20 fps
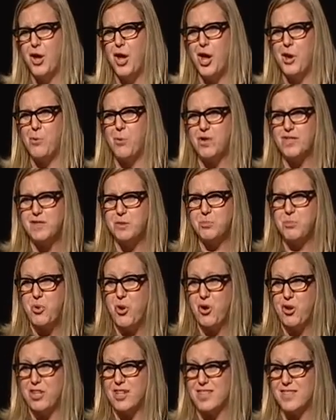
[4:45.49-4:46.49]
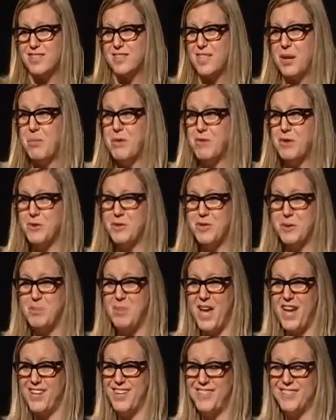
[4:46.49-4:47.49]
And what's important is some of those
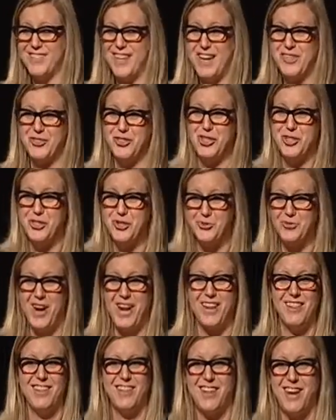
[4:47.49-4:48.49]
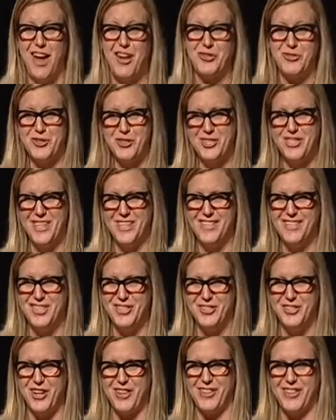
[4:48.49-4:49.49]
opinions actually directly contradict
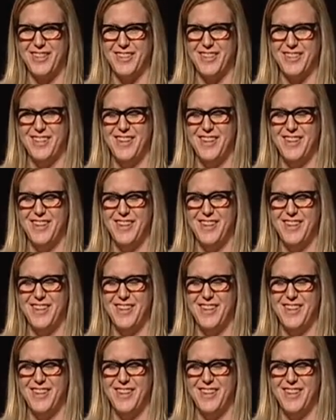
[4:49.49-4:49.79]
each other.